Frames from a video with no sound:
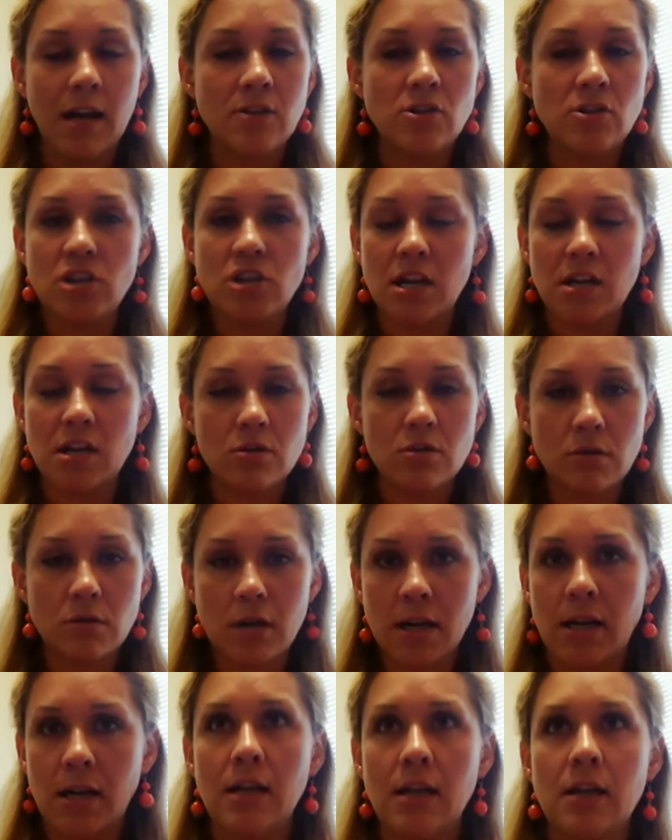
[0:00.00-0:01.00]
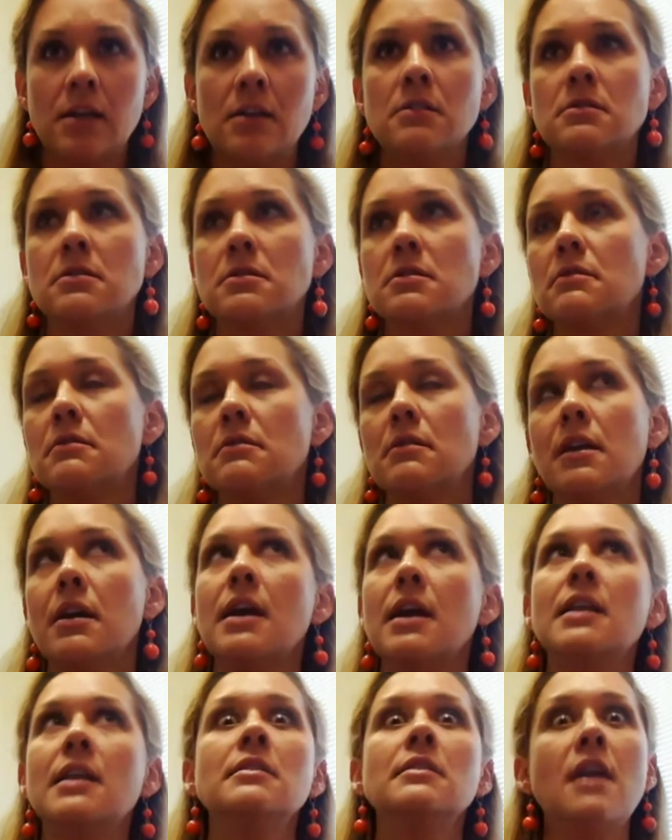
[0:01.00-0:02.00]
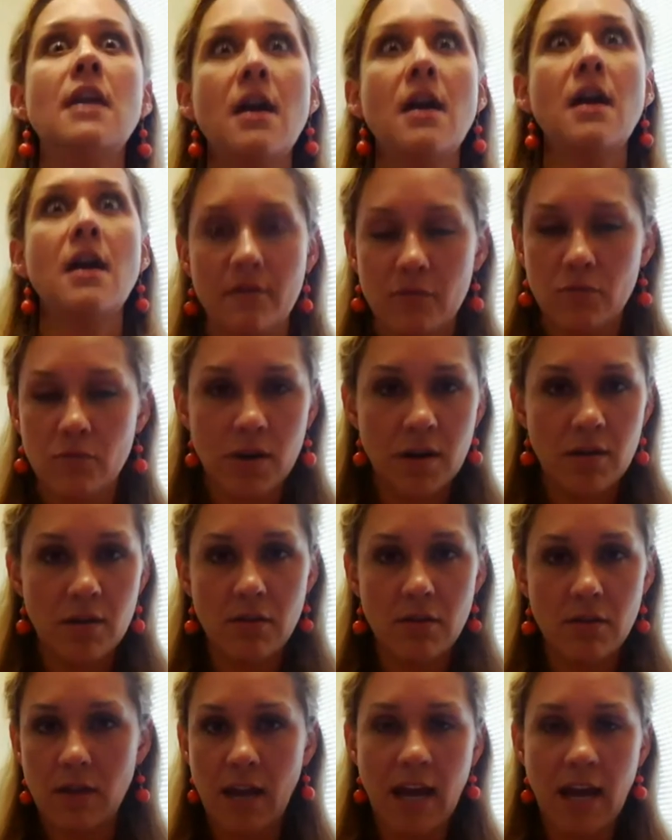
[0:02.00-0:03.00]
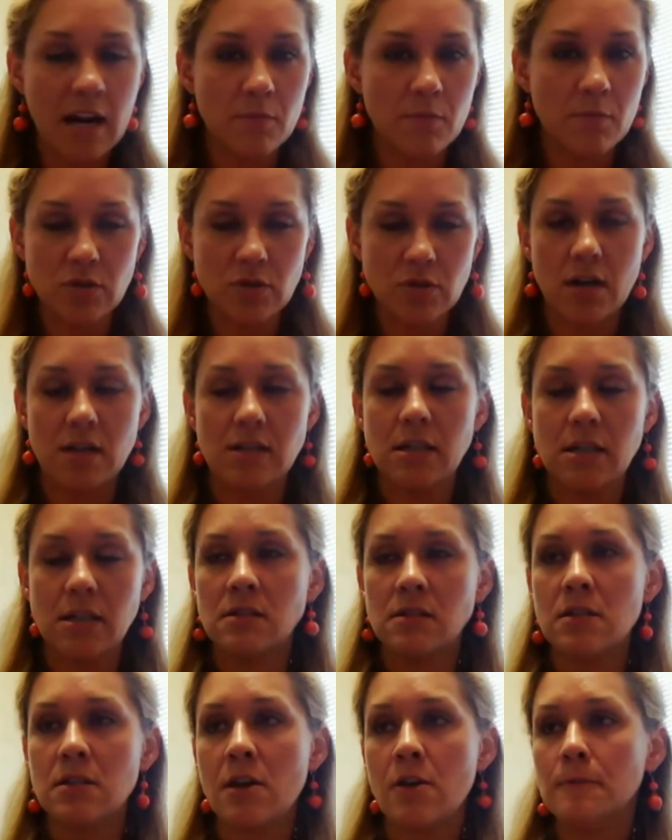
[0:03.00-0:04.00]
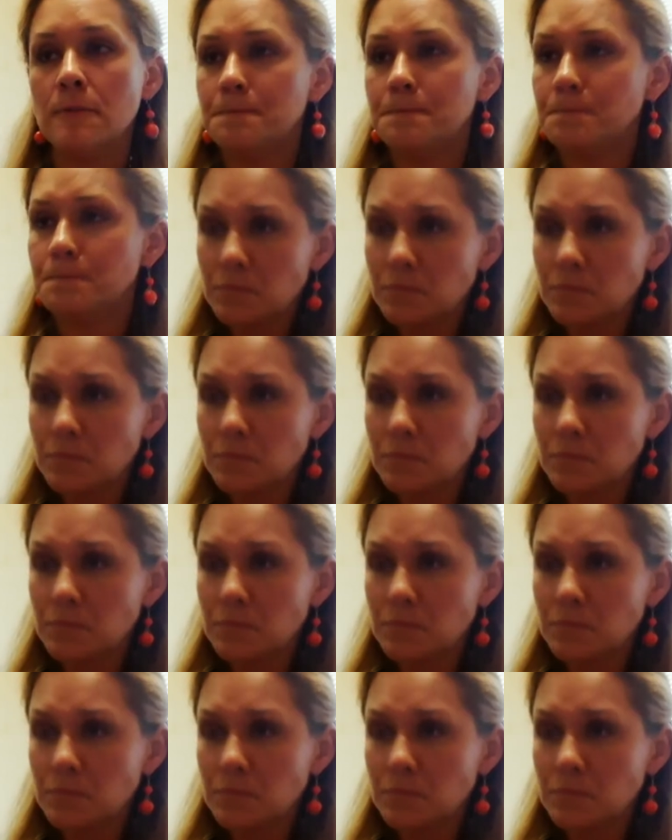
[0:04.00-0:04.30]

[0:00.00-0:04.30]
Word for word: and Jenny Doran is like in love with animal stories, and so